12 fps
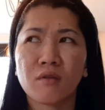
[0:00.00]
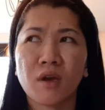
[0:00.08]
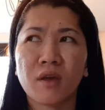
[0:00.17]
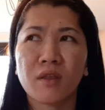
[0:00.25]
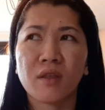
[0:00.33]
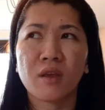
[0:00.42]

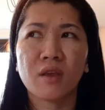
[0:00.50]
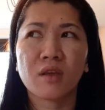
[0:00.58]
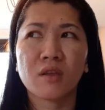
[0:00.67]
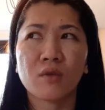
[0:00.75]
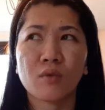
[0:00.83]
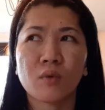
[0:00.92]
I think
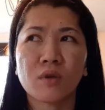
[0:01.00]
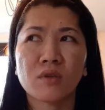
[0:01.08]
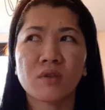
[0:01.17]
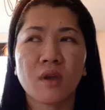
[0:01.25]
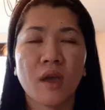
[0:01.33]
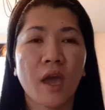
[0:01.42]
it
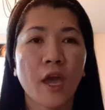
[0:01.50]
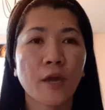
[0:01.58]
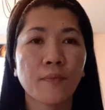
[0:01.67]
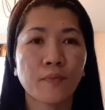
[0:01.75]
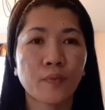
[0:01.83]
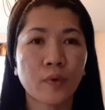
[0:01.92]
was
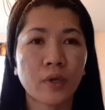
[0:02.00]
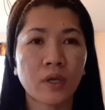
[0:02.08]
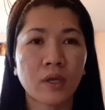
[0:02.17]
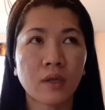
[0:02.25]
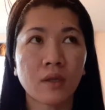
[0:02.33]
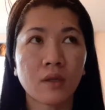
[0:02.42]

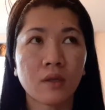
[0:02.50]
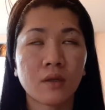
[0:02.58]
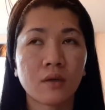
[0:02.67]
April.